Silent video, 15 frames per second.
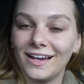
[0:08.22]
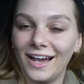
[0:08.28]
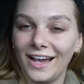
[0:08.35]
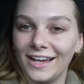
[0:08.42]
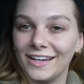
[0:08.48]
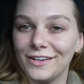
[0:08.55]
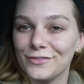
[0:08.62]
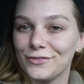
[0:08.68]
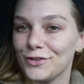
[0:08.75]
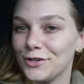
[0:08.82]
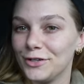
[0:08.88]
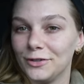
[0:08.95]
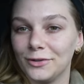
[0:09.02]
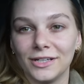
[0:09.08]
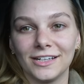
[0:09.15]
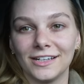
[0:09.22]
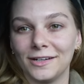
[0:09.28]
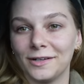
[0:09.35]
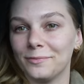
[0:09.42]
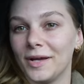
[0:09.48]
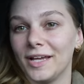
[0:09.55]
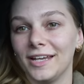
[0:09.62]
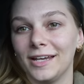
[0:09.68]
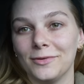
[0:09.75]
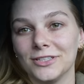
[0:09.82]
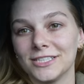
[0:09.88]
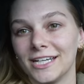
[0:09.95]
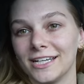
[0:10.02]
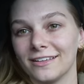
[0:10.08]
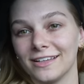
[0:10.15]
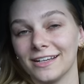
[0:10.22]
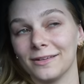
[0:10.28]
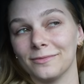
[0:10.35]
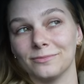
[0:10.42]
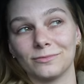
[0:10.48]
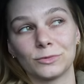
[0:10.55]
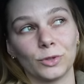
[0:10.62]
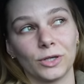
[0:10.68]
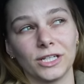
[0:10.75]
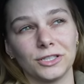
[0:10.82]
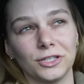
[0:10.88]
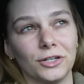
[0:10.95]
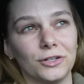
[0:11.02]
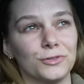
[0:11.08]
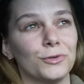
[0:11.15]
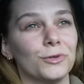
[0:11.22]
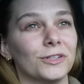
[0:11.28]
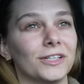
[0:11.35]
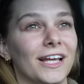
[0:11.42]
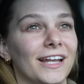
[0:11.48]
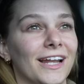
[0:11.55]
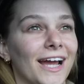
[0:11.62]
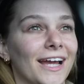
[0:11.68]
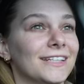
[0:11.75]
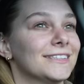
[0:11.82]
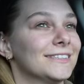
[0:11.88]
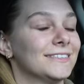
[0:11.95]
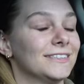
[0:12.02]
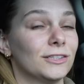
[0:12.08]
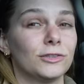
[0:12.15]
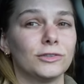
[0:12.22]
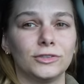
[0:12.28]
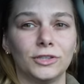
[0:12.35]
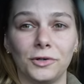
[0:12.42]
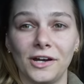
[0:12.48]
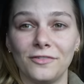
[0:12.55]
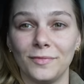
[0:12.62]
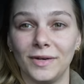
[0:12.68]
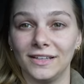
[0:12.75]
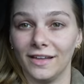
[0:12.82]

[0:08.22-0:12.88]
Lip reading: Hi, if you're new here, my name is Kayli and I'm 22 years old and I still don't have my